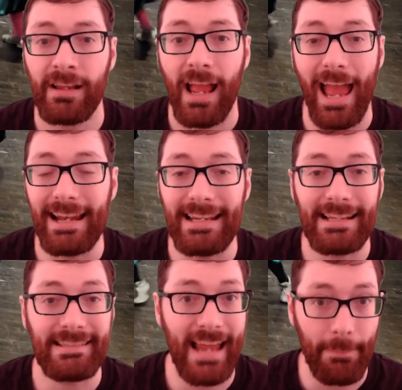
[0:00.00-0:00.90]
and he
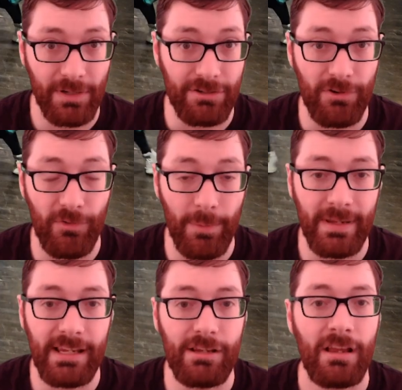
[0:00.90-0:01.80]
adapted to them.
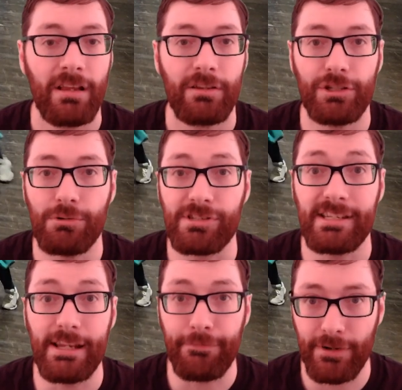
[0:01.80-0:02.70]
He
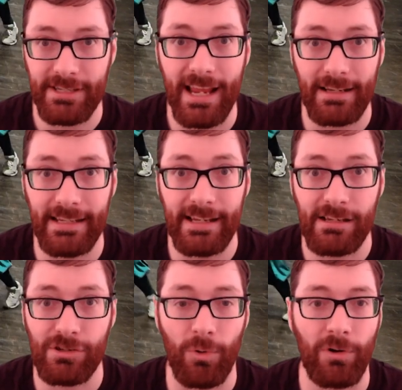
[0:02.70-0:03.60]
used different
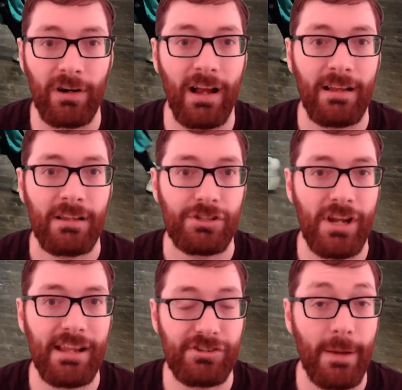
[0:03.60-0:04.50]
techniques or
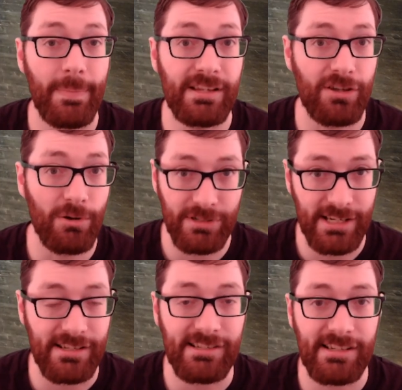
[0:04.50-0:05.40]
changed up his own
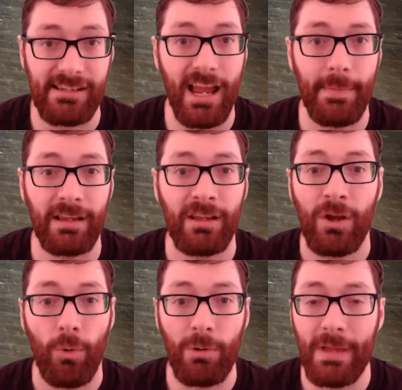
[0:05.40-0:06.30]
distance and timing,
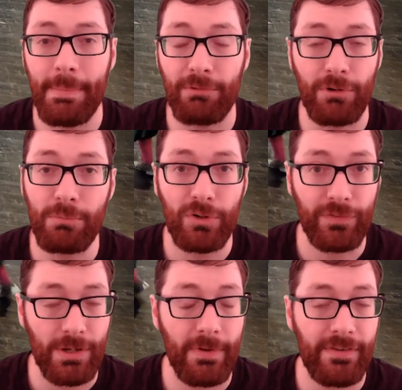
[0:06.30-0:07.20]
or maybe removed
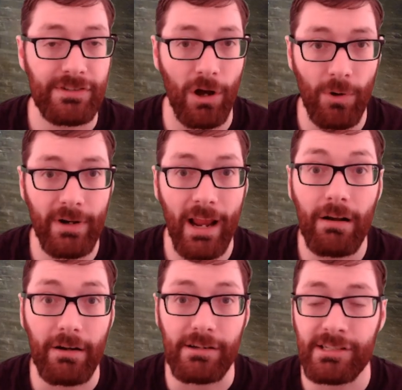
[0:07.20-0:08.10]
some of his own
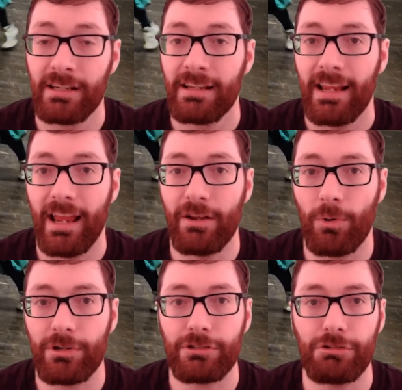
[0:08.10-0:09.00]
errors in
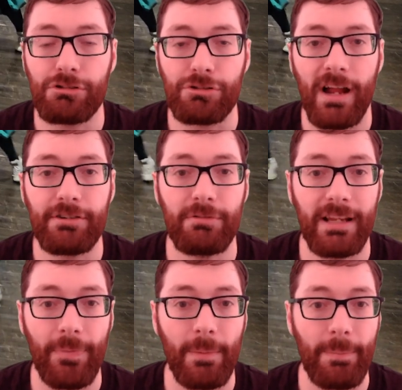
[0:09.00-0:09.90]
order to try to
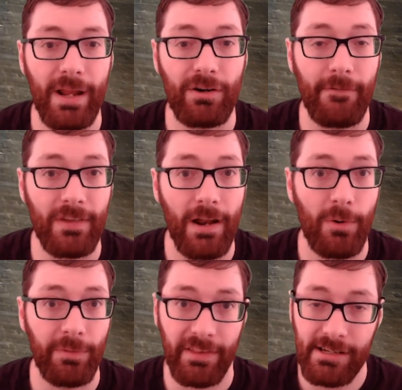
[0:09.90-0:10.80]
get the better of not
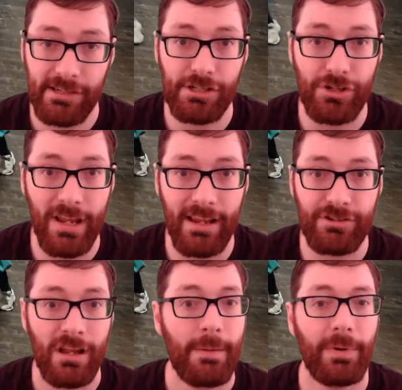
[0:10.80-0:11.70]
only this
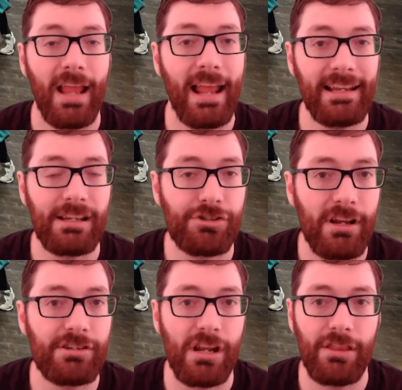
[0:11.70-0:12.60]
exchange, but any
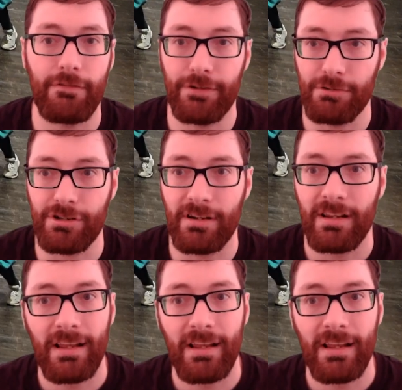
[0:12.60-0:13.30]
exchange in the future.